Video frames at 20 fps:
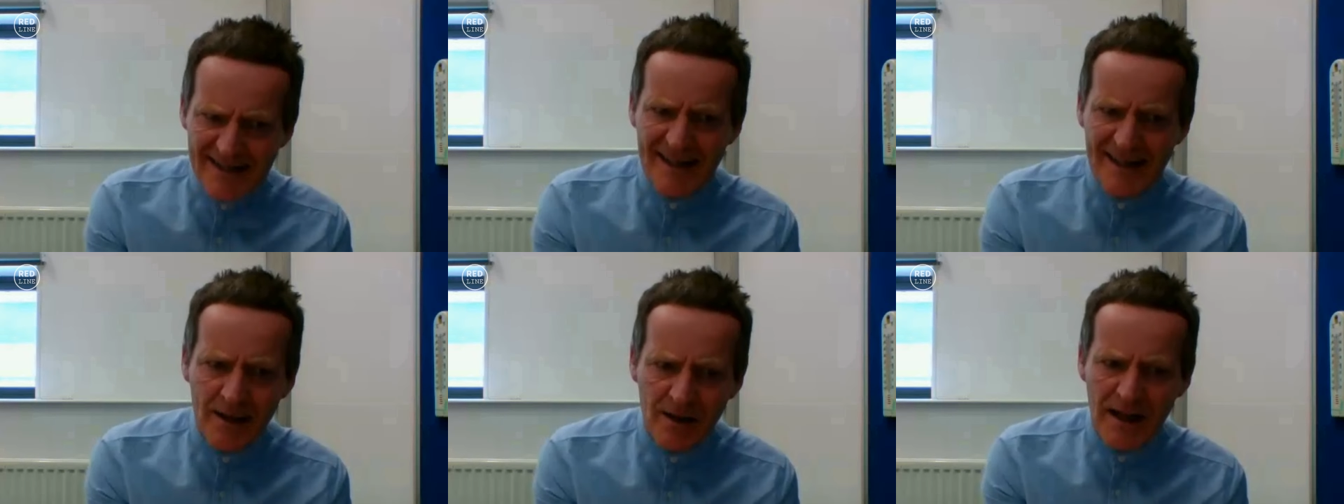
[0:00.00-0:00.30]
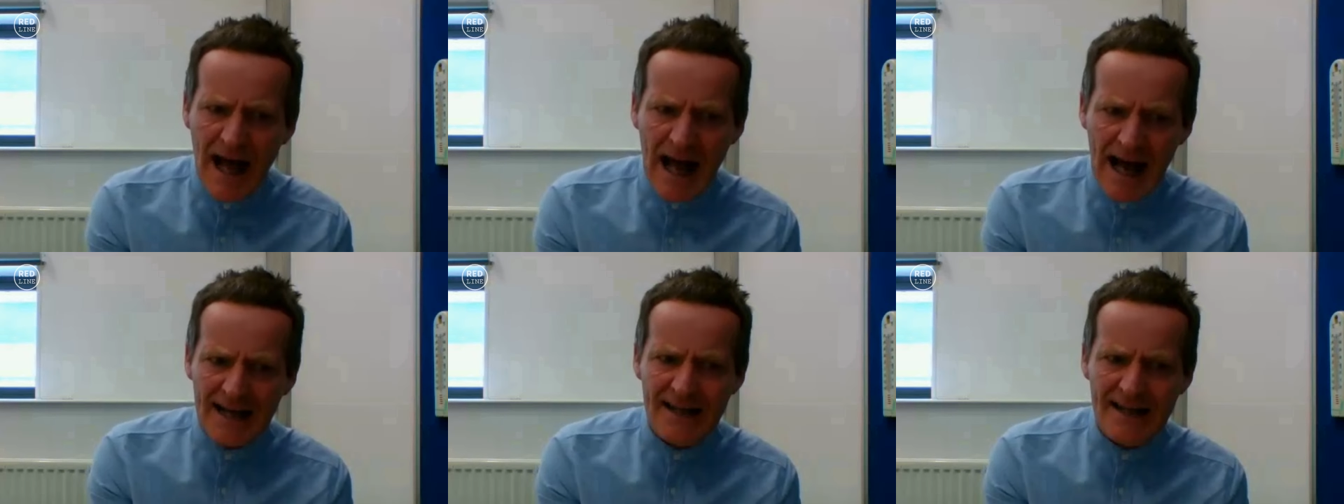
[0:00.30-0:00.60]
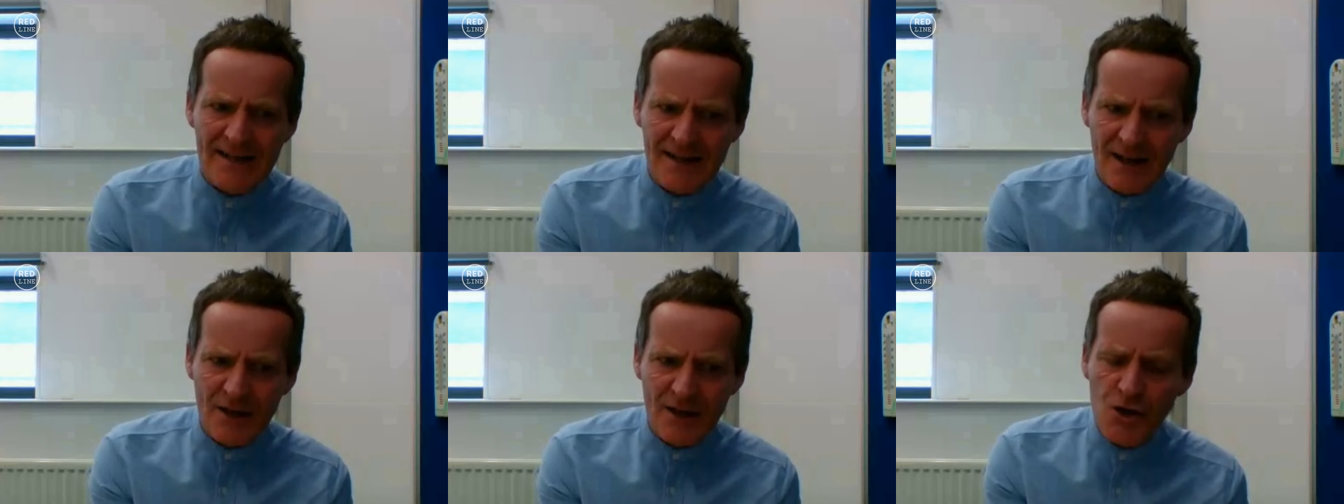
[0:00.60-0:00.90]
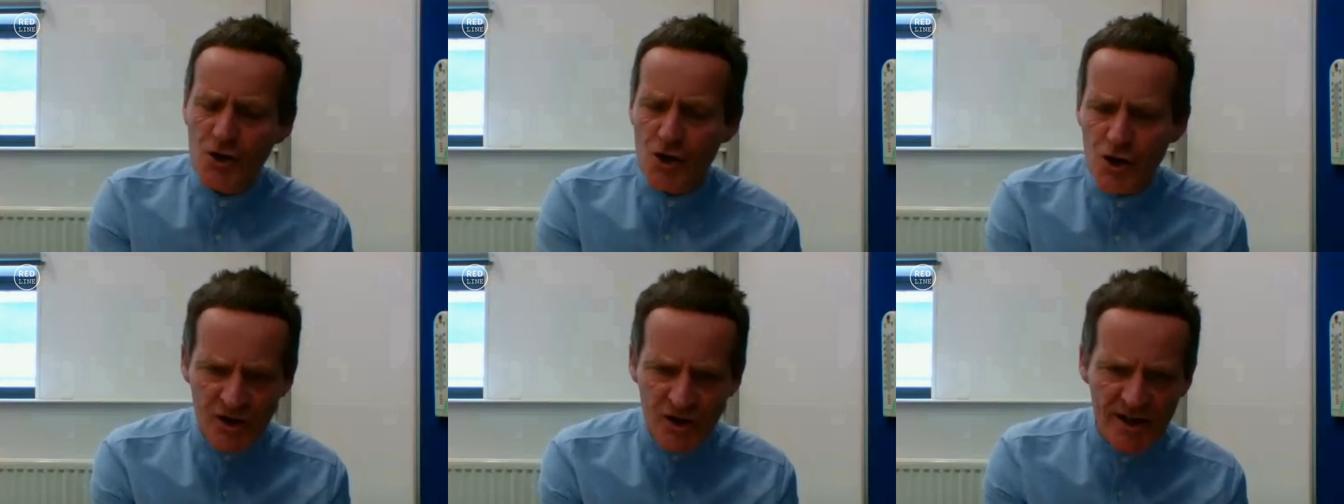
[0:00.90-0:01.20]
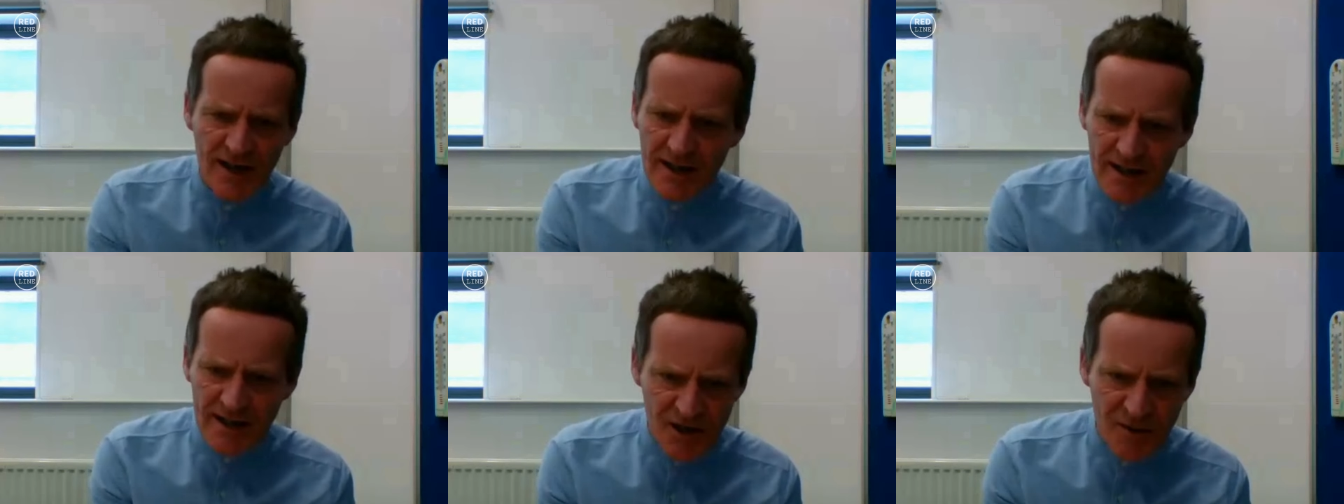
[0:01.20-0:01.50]
it still as, do
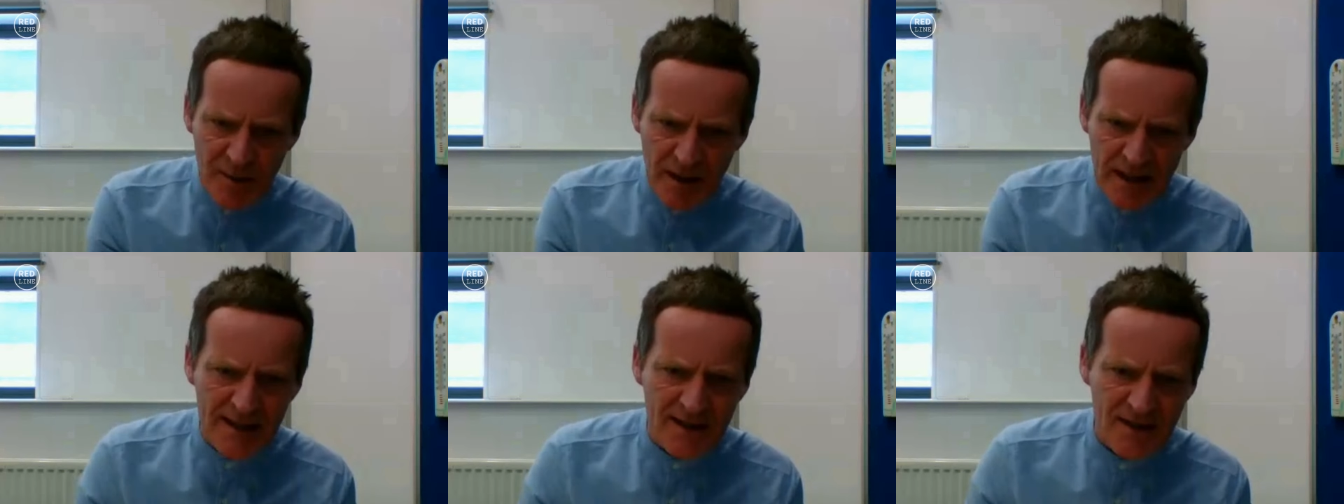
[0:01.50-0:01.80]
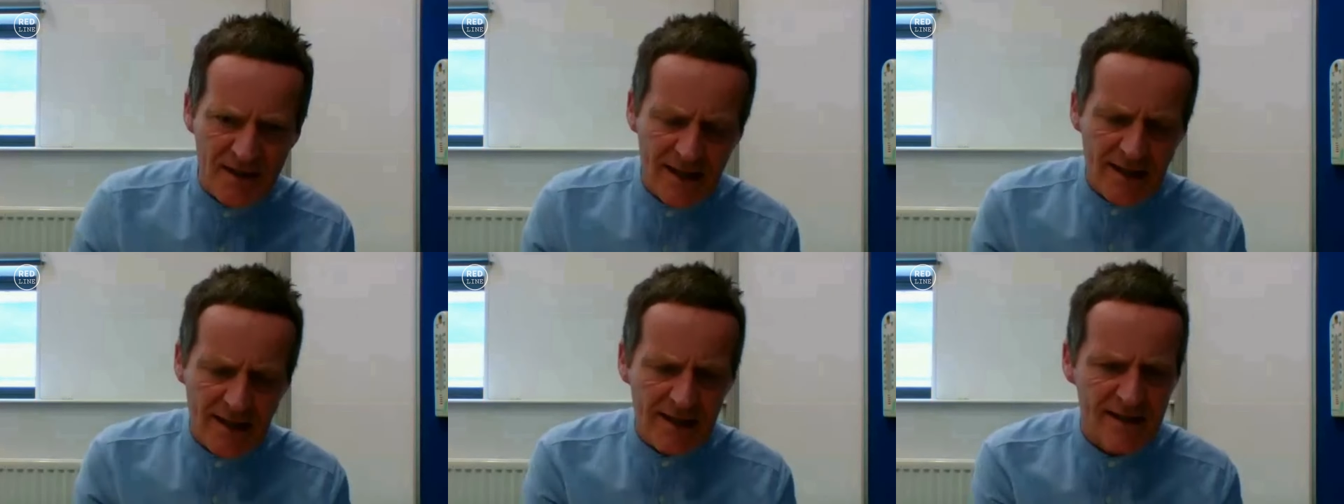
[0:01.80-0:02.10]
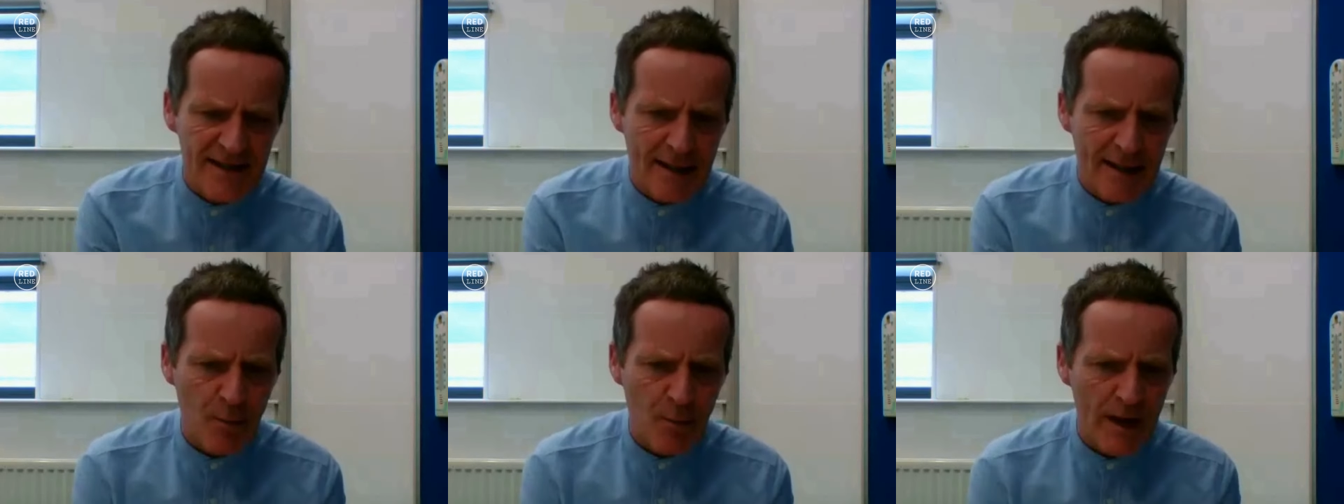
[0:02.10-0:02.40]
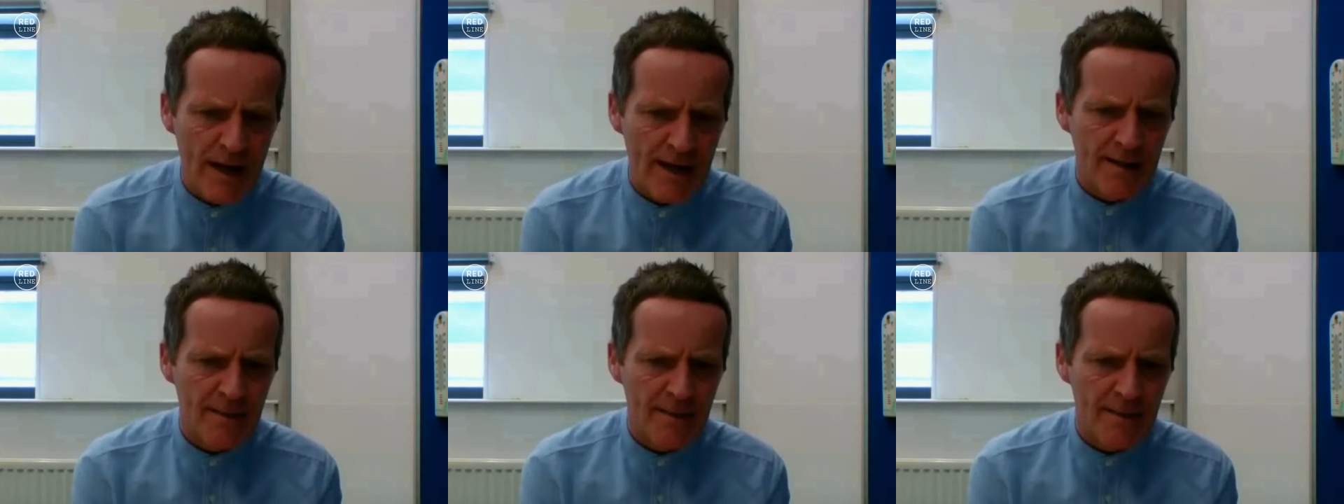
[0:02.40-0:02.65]
you still experience it in the same